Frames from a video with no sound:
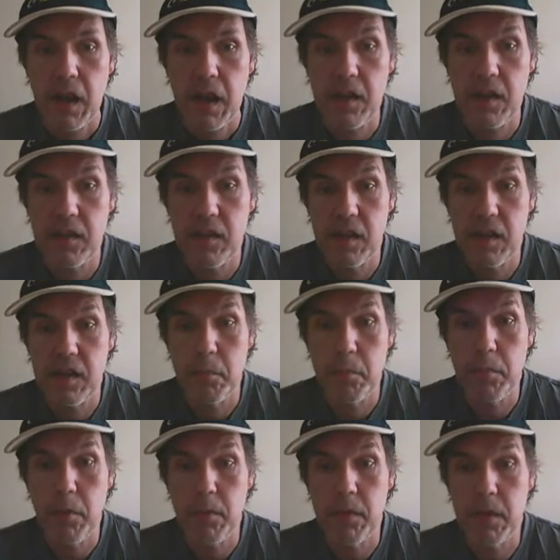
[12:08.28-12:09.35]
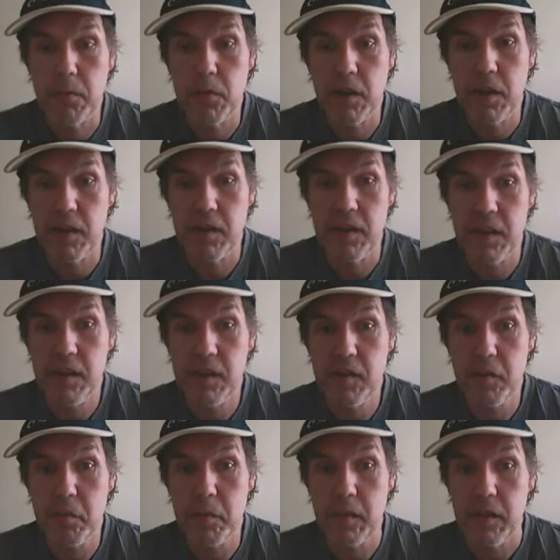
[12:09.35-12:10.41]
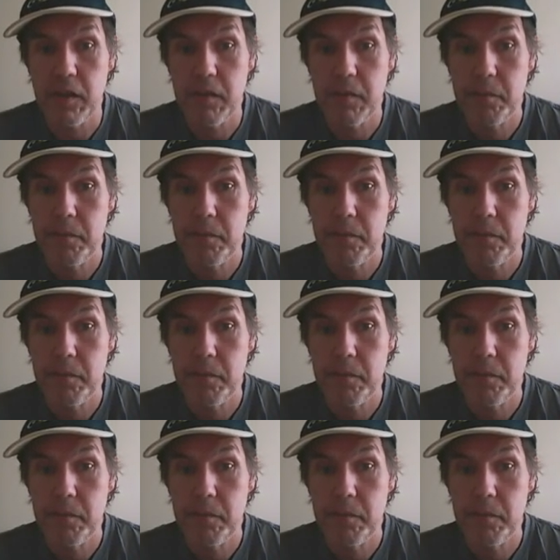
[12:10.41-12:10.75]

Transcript: And indeed there probably wouldn't need to be.